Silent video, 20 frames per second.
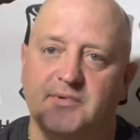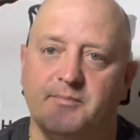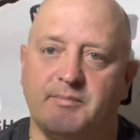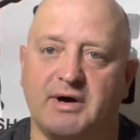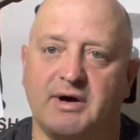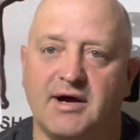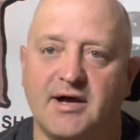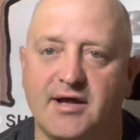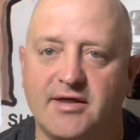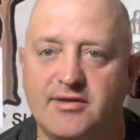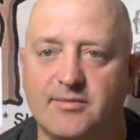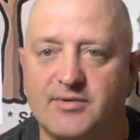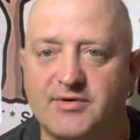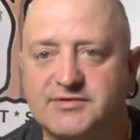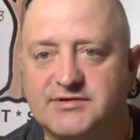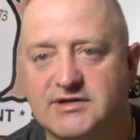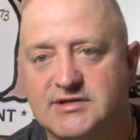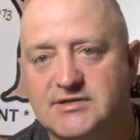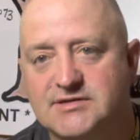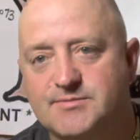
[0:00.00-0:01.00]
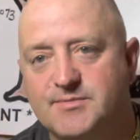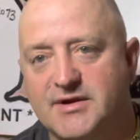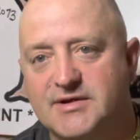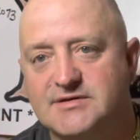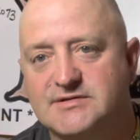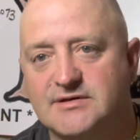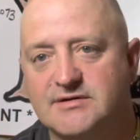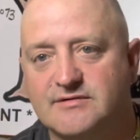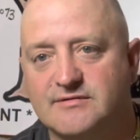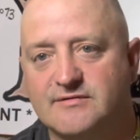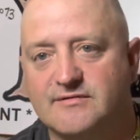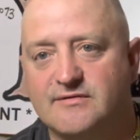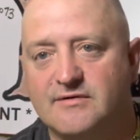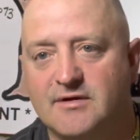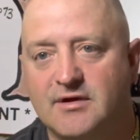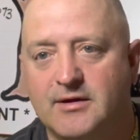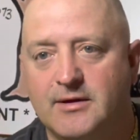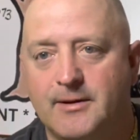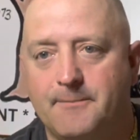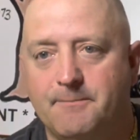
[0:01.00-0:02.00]
buy the most expensive
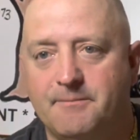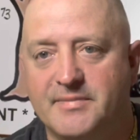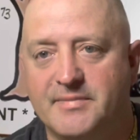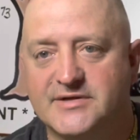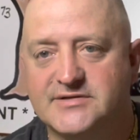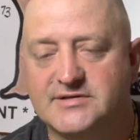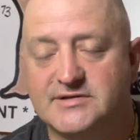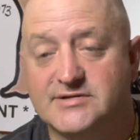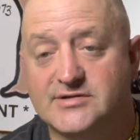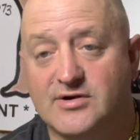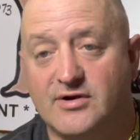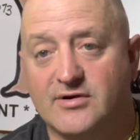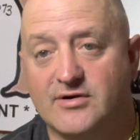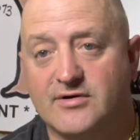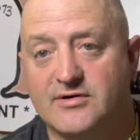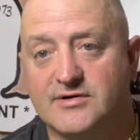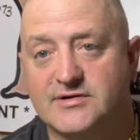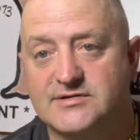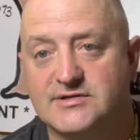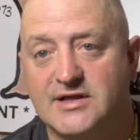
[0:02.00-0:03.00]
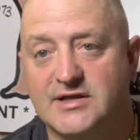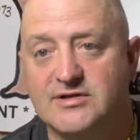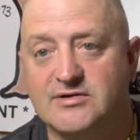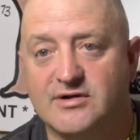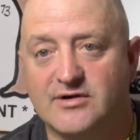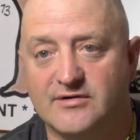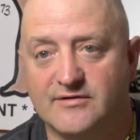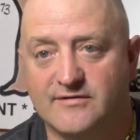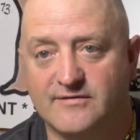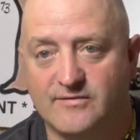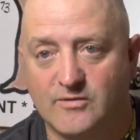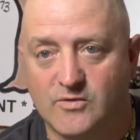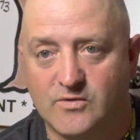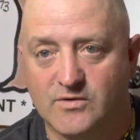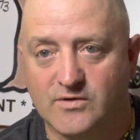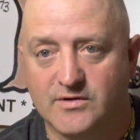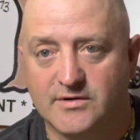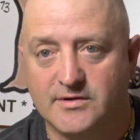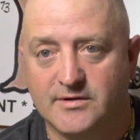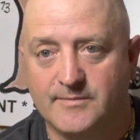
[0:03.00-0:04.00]
business cards that you can
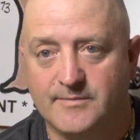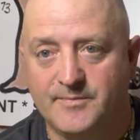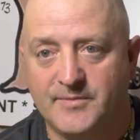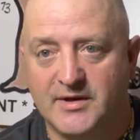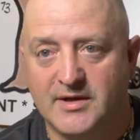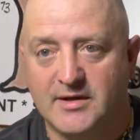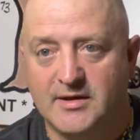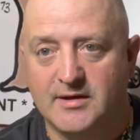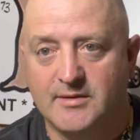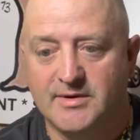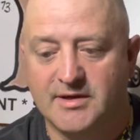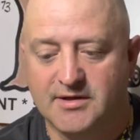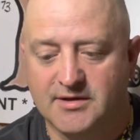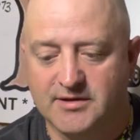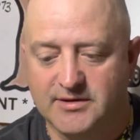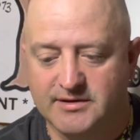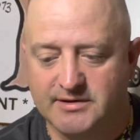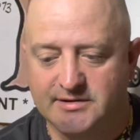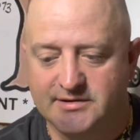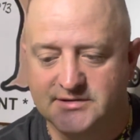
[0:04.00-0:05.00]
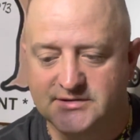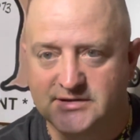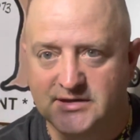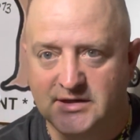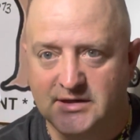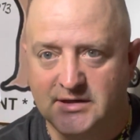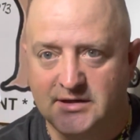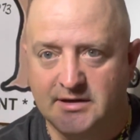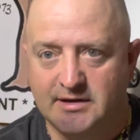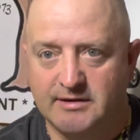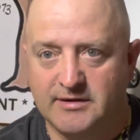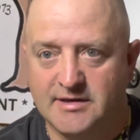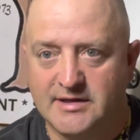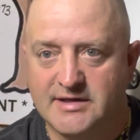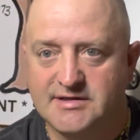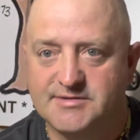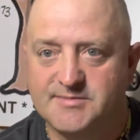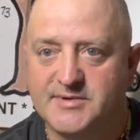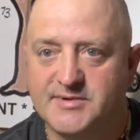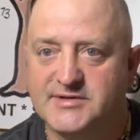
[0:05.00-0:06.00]
afford because
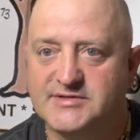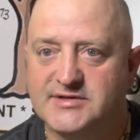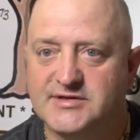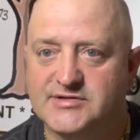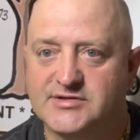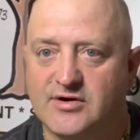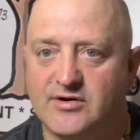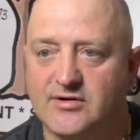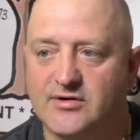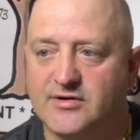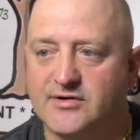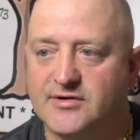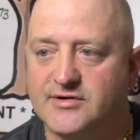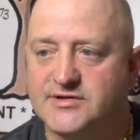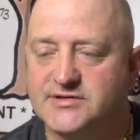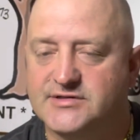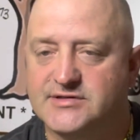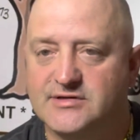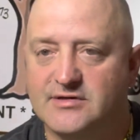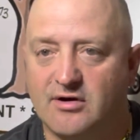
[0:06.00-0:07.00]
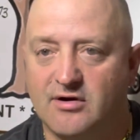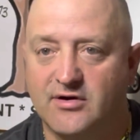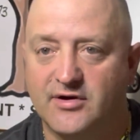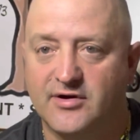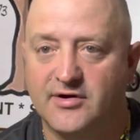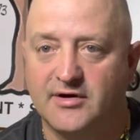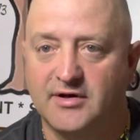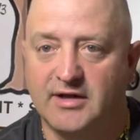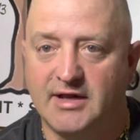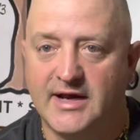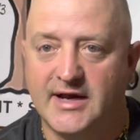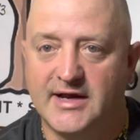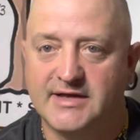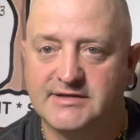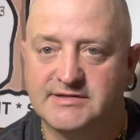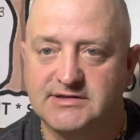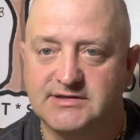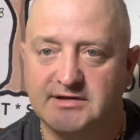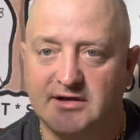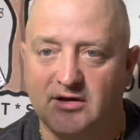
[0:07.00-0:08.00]
these business cards are going to
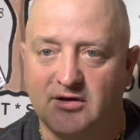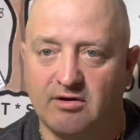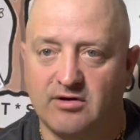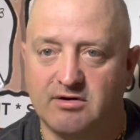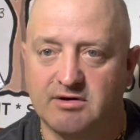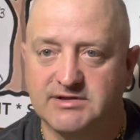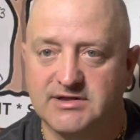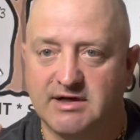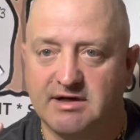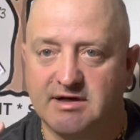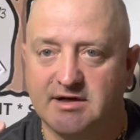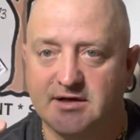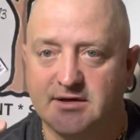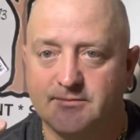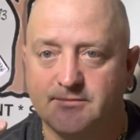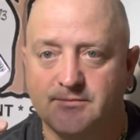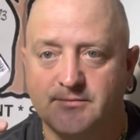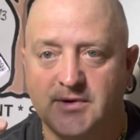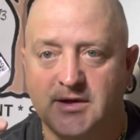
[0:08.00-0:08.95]
last a long time.